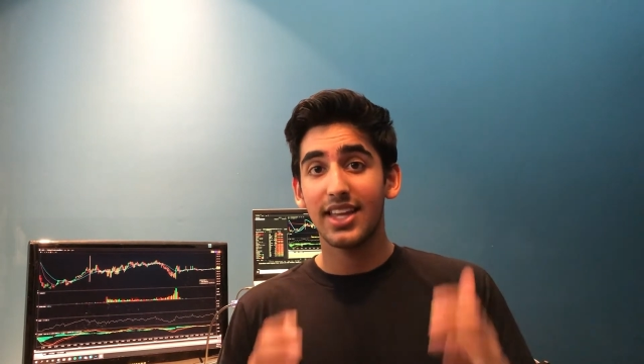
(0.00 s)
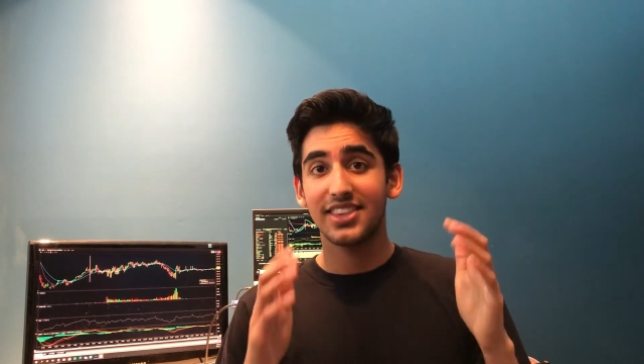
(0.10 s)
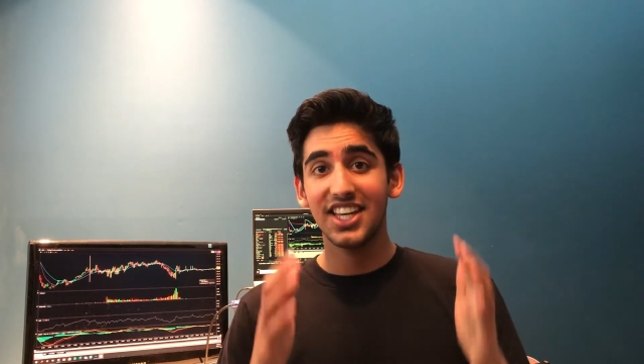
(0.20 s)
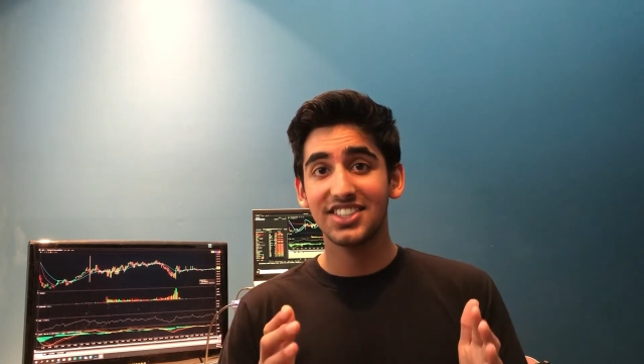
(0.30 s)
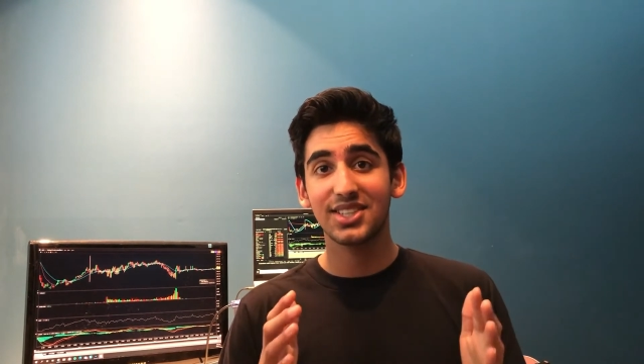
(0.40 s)

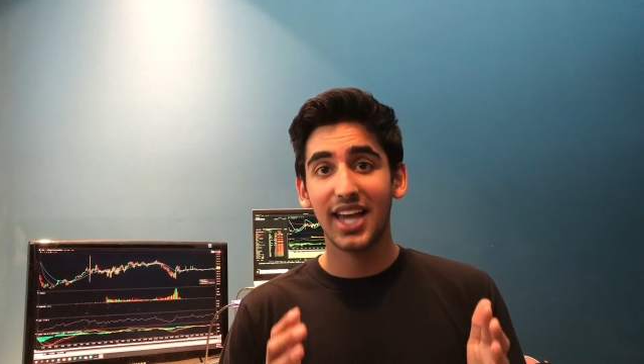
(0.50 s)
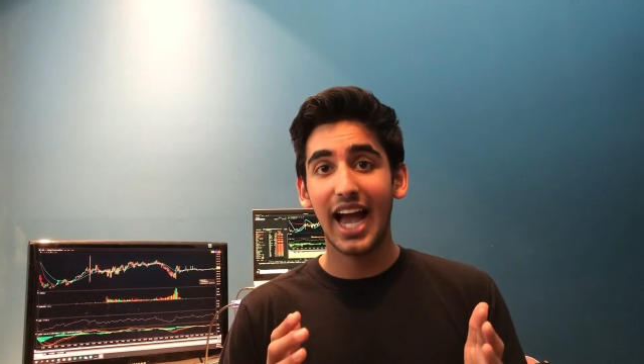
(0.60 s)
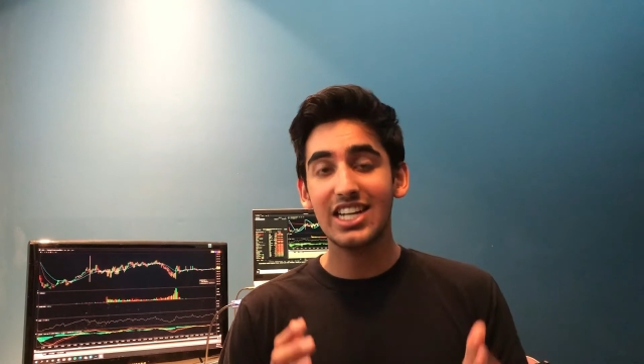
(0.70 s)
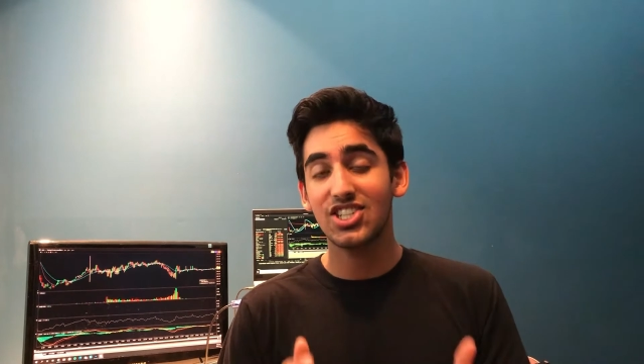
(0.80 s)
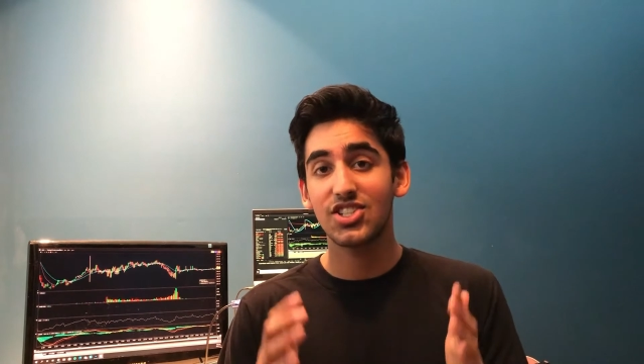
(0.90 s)
this
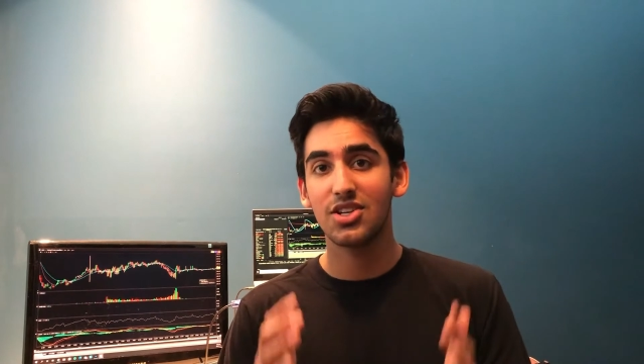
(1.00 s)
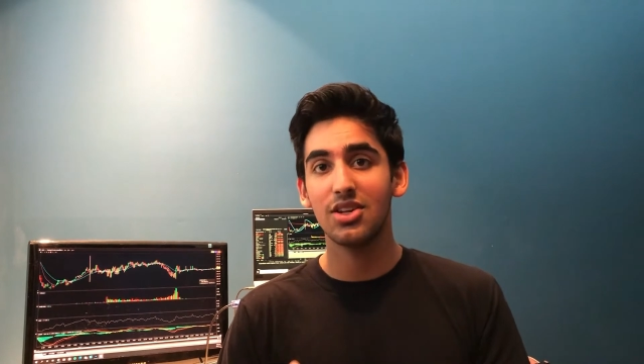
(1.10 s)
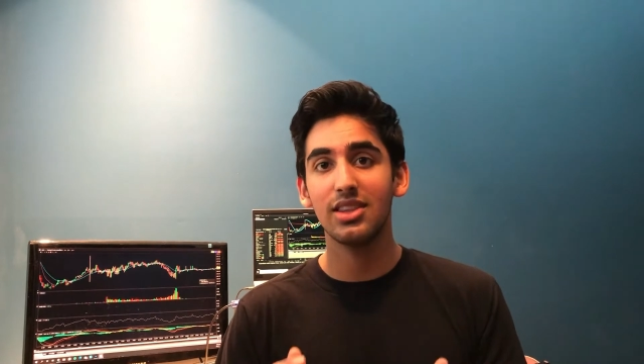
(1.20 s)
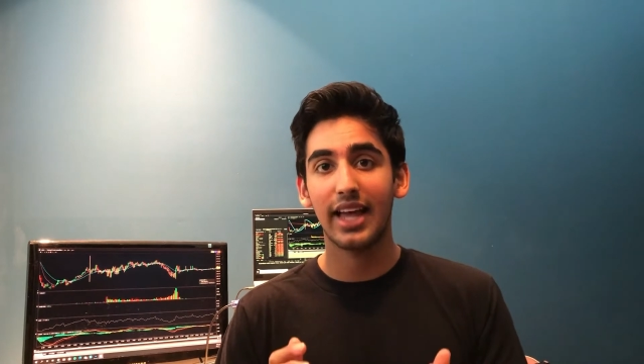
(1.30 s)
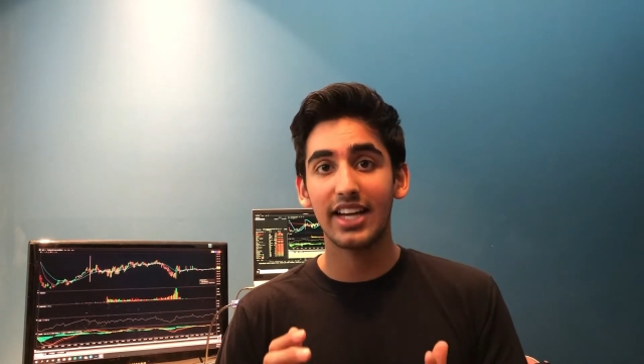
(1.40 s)
cash
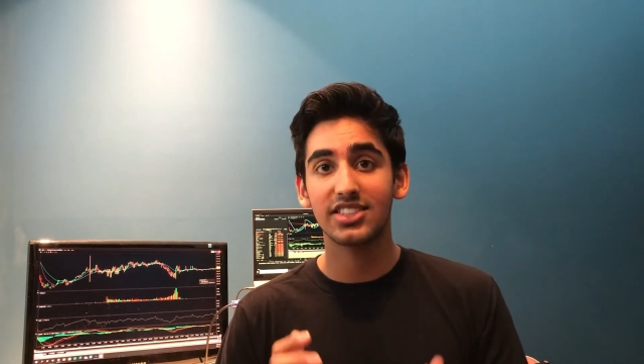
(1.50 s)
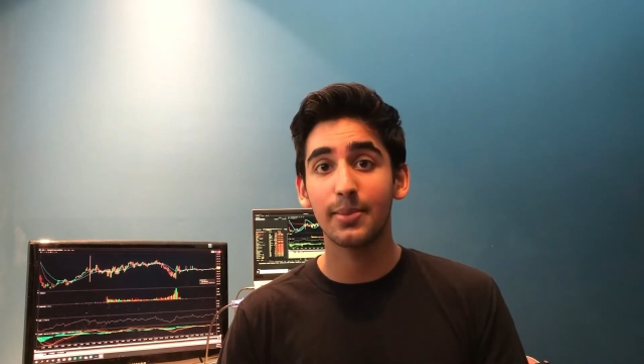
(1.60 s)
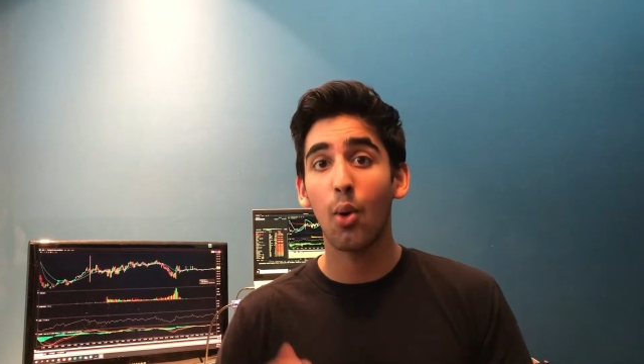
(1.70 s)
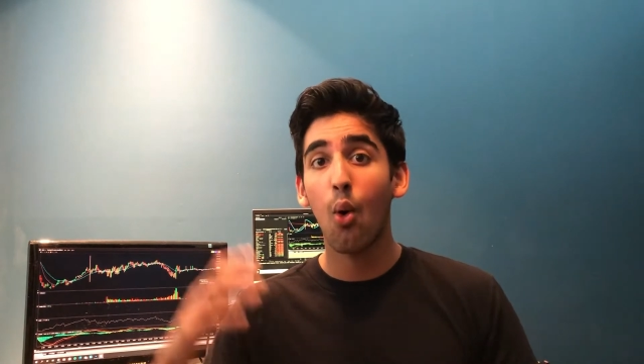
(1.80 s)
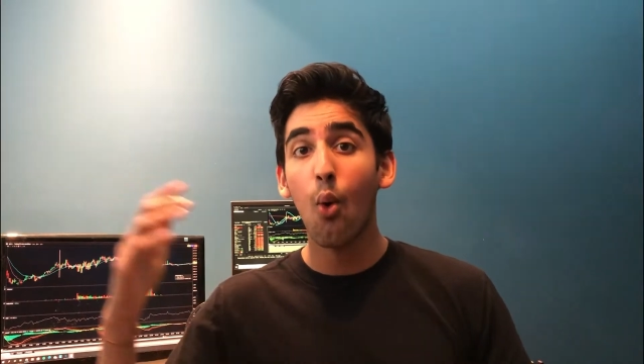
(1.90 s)
should last
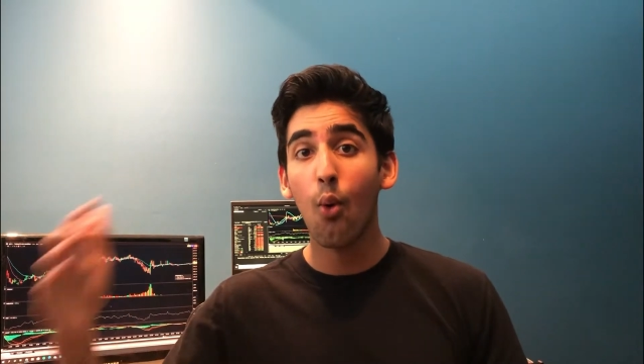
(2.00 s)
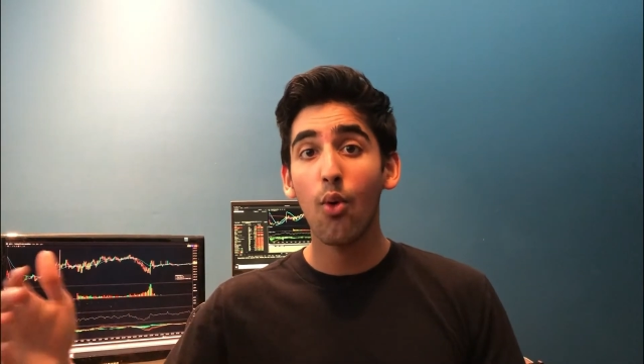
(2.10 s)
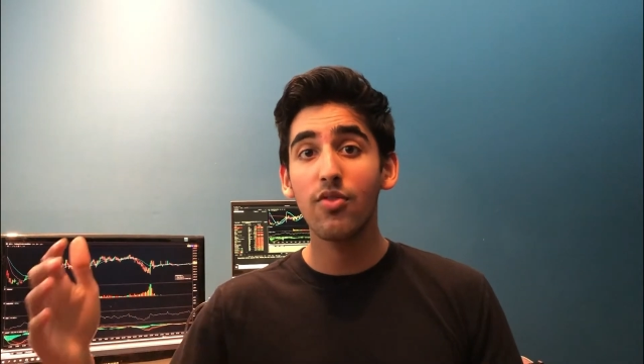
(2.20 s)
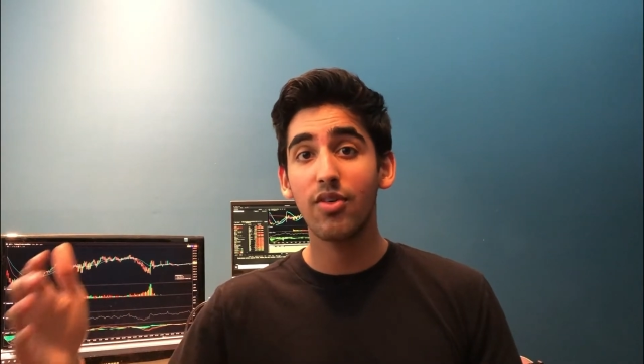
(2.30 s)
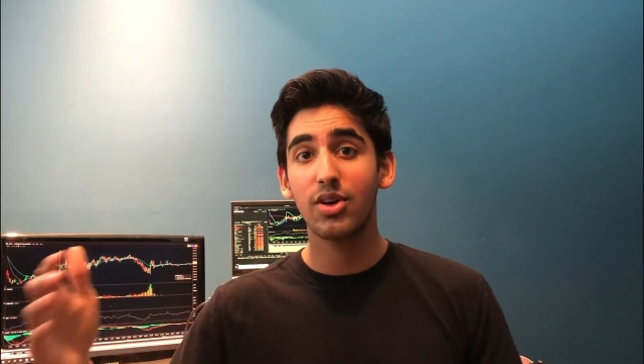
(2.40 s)
them
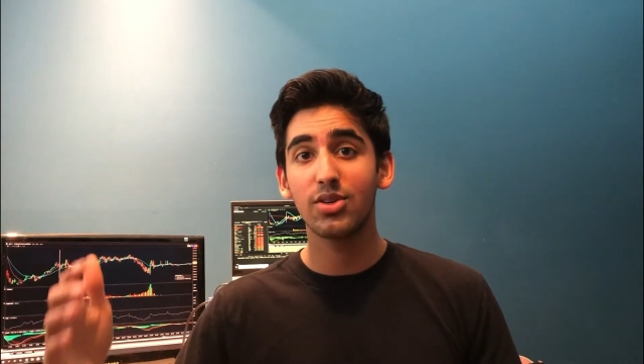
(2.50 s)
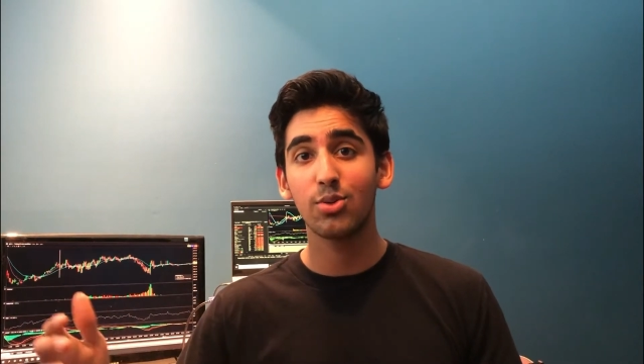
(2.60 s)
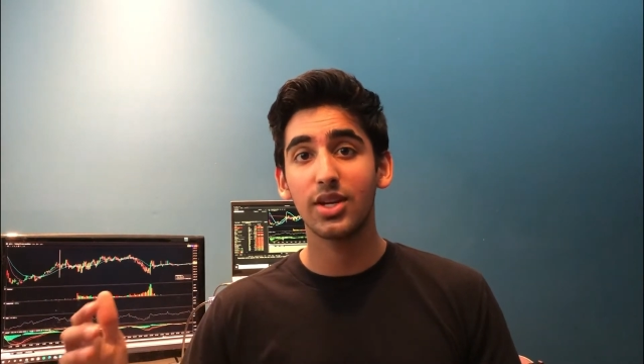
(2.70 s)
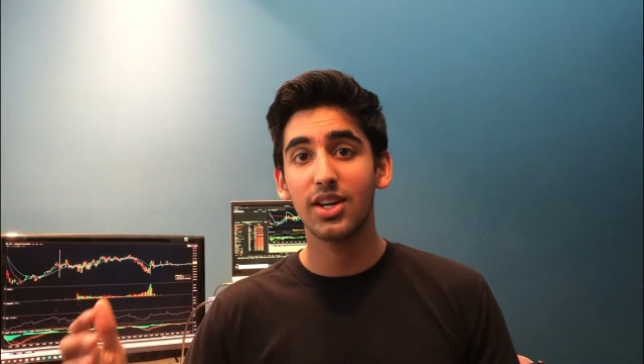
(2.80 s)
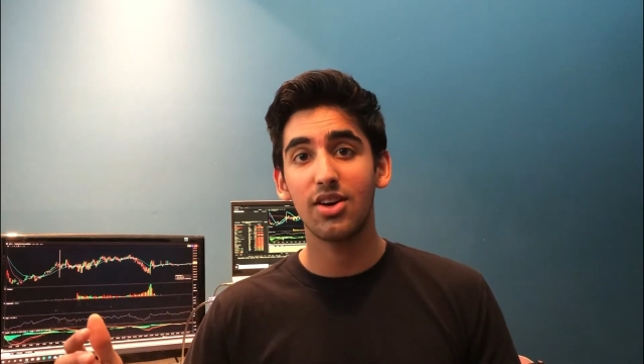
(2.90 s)
over
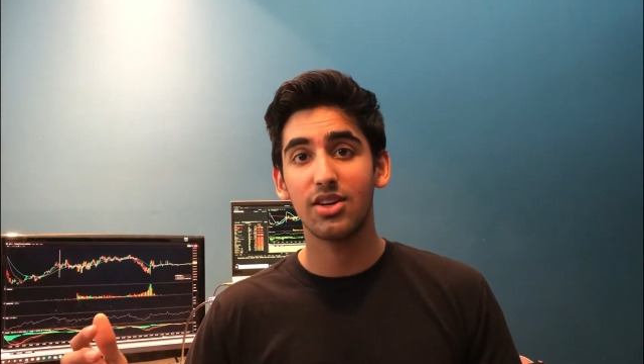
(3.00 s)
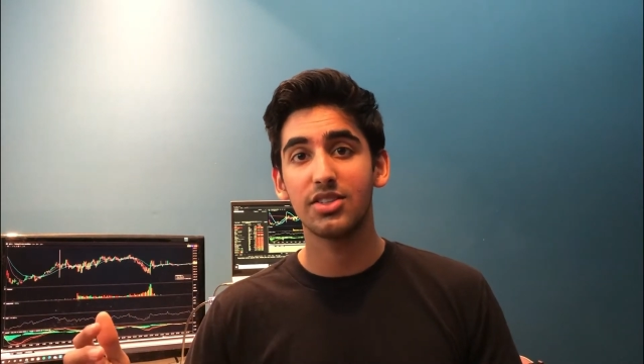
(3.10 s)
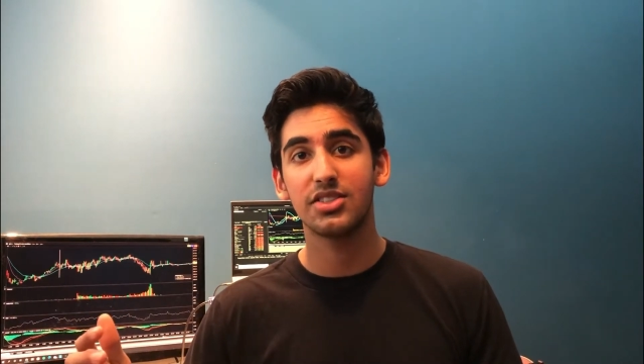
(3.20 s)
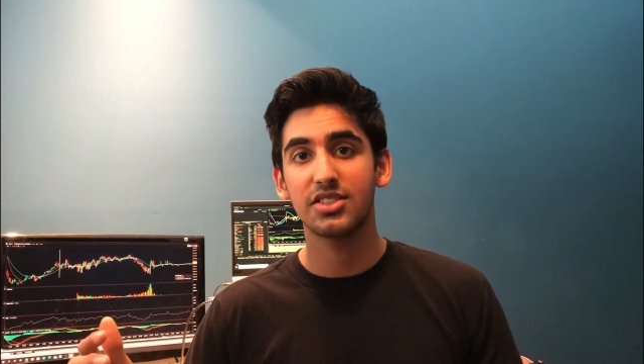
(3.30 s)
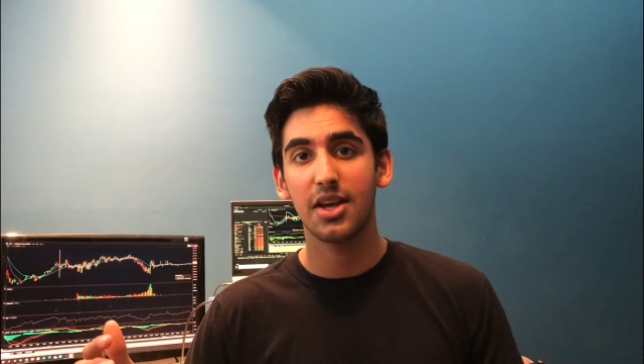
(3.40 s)
2
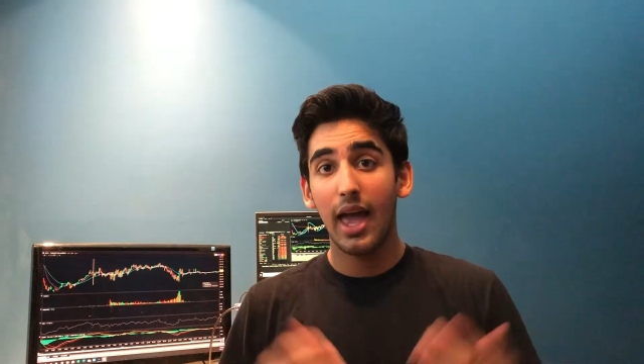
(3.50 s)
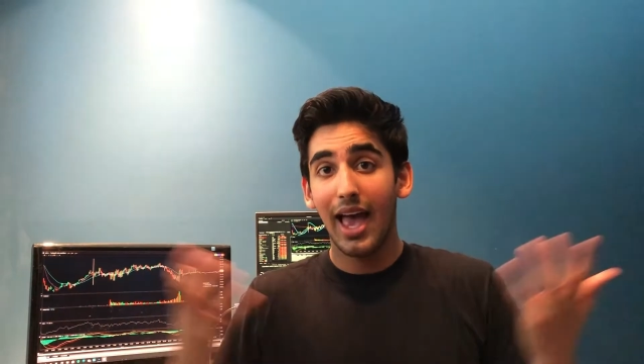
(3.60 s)
years.